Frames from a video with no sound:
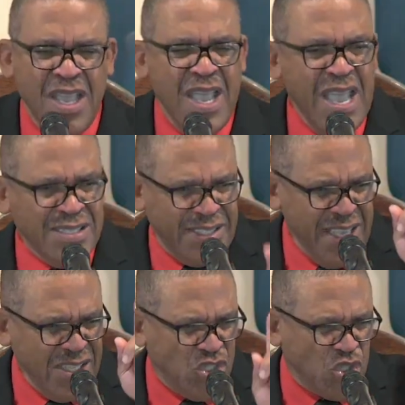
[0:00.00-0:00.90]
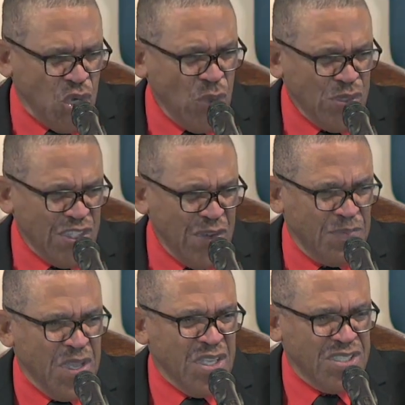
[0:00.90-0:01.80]
and said, Joseph,
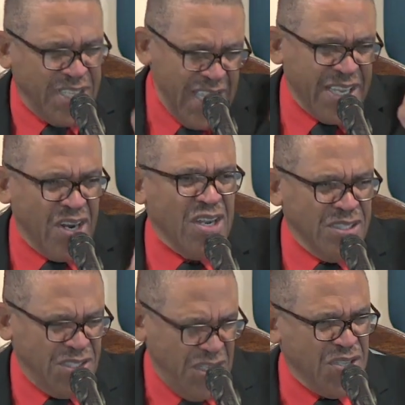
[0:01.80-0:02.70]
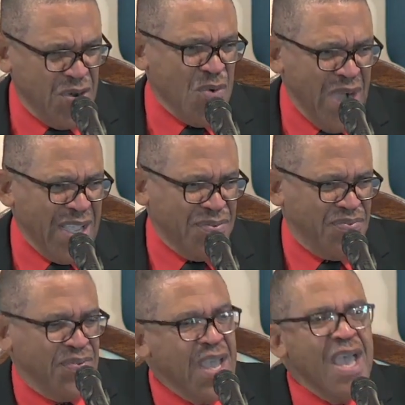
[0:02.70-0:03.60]
Take her to your
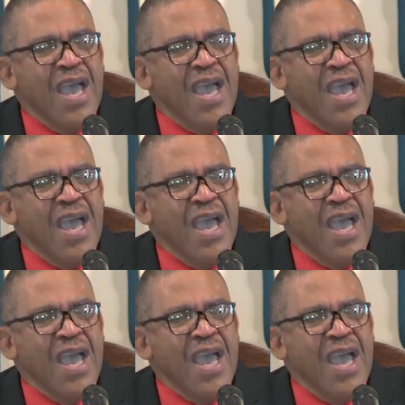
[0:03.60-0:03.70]
wife.